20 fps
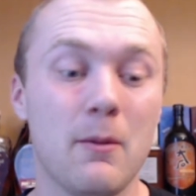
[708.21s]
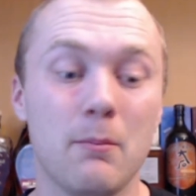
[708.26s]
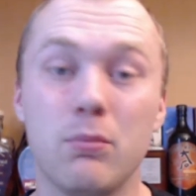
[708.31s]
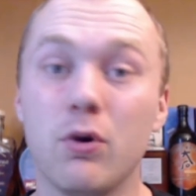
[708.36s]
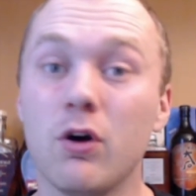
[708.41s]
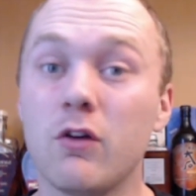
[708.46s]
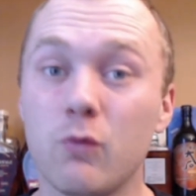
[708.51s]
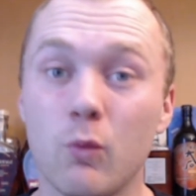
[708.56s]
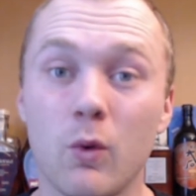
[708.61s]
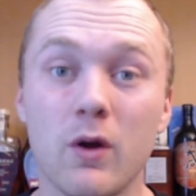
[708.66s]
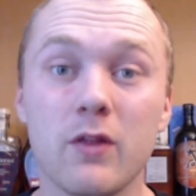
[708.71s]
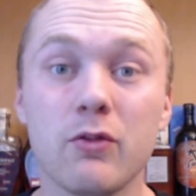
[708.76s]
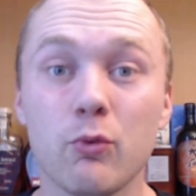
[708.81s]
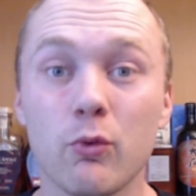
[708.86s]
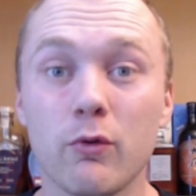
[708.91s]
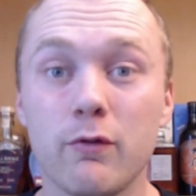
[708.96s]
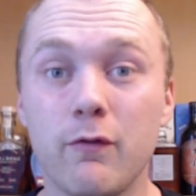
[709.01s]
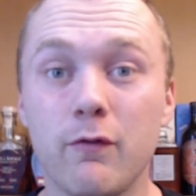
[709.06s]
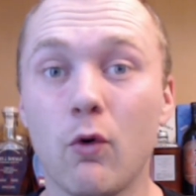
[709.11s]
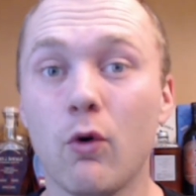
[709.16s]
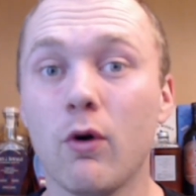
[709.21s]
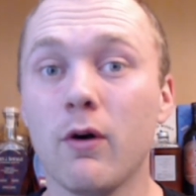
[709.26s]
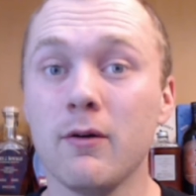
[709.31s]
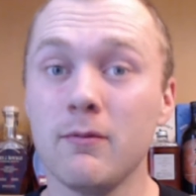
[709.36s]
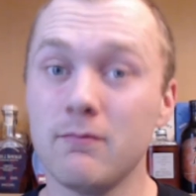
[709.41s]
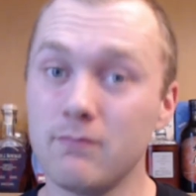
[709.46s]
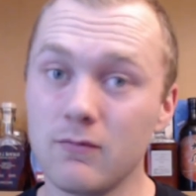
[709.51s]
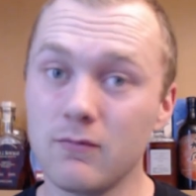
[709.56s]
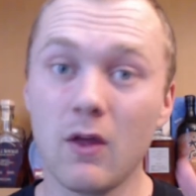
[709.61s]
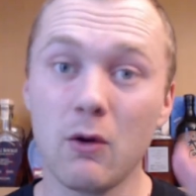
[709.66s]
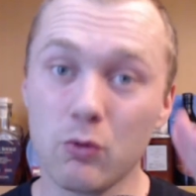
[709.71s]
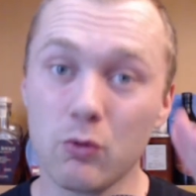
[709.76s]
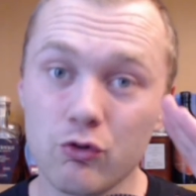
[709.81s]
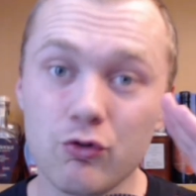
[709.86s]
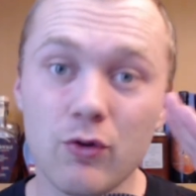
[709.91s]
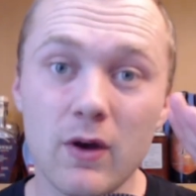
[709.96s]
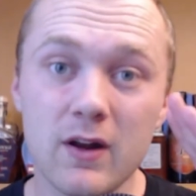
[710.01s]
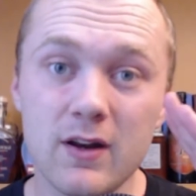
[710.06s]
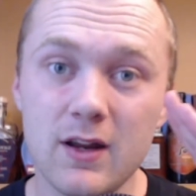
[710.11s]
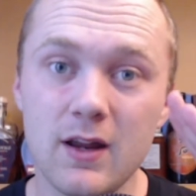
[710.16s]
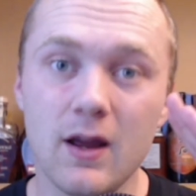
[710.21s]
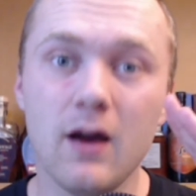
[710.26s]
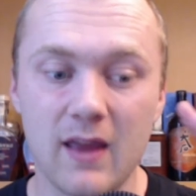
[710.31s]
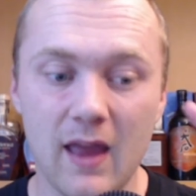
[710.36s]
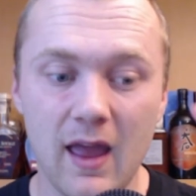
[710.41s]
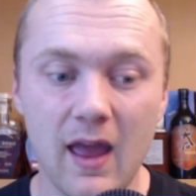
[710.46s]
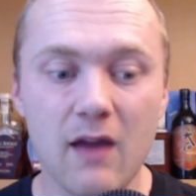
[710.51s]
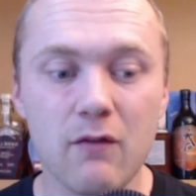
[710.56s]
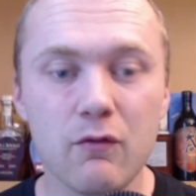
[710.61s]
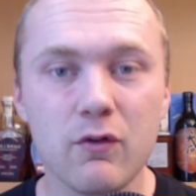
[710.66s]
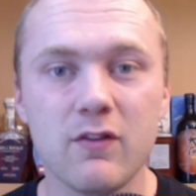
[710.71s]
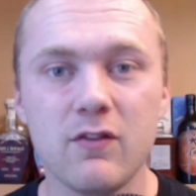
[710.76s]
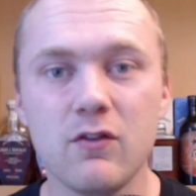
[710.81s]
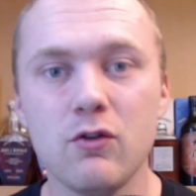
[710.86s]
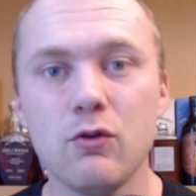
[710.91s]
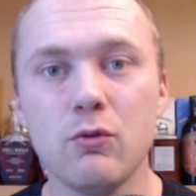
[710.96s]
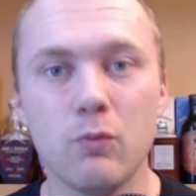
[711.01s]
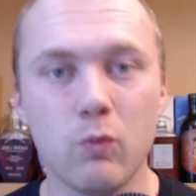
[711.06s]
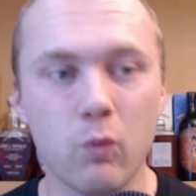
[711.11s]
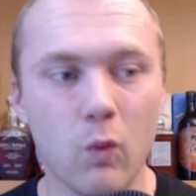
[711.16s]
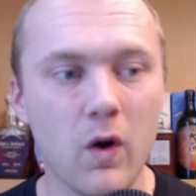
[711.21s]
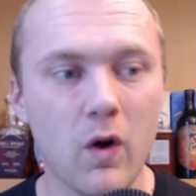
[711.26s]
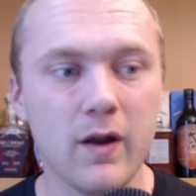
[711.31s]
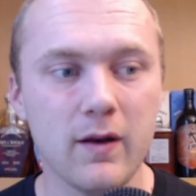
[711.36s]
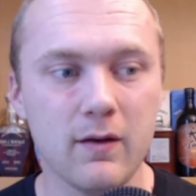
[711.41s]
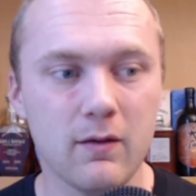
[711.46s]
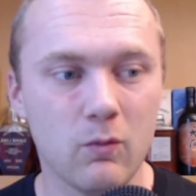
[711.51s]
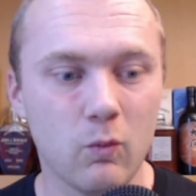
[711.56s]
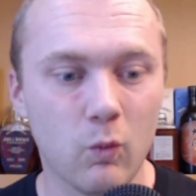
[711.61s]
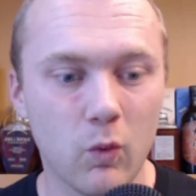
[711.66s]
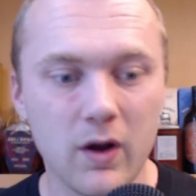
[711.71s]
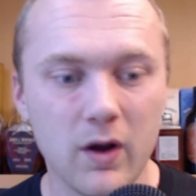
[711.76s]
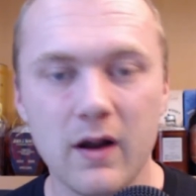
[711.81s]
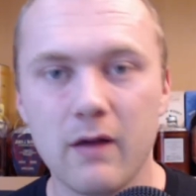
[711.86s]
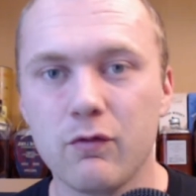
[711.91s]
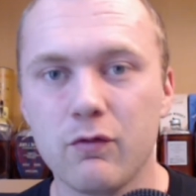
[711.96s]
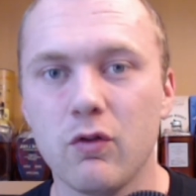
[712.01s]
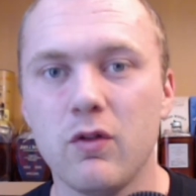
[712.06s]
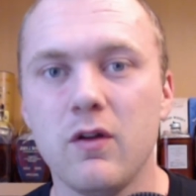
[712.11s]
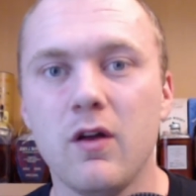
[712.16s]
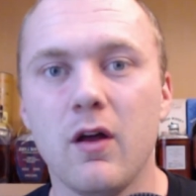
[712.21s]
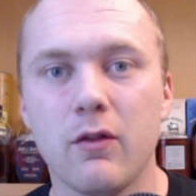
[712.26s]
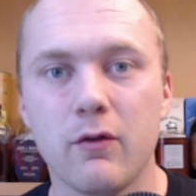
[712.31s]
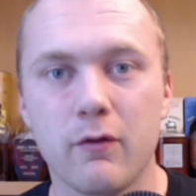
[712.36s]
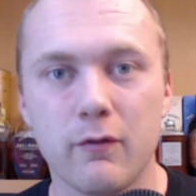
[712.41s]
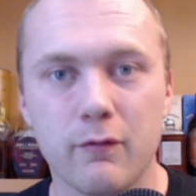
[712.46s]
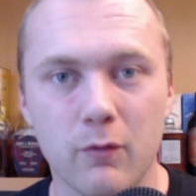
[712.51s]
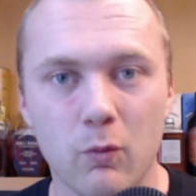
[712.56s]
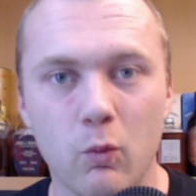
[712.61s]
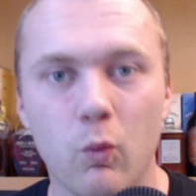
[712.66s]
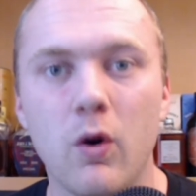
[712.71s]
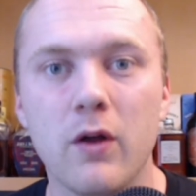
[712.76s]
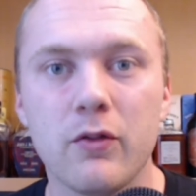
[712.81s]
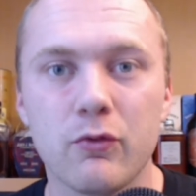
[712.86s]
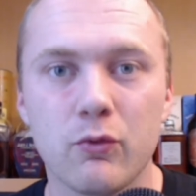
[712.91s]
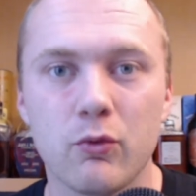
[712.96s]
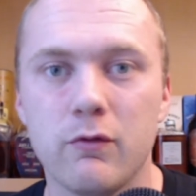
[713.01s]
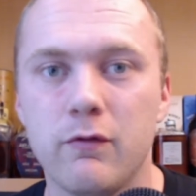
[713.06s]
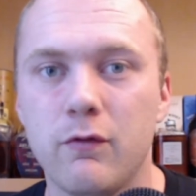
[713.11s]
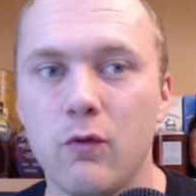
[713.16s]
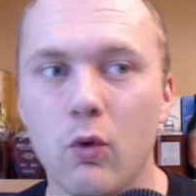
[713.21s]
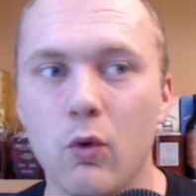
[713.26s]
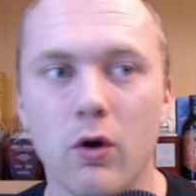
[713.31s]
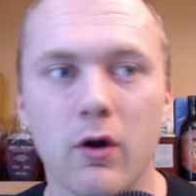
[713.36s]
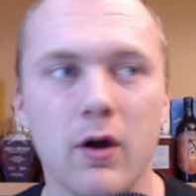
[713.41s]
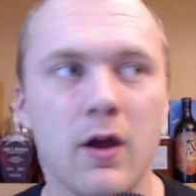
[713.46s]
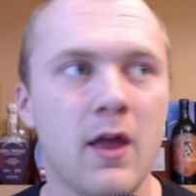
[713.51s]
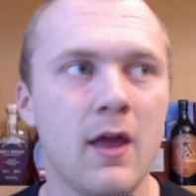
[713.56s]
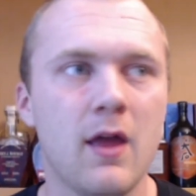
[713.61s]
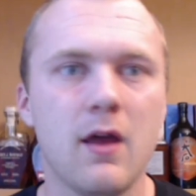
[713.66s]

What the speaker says: Books 1 through 4, they were trending up. Every single one after the other from 1 through 4.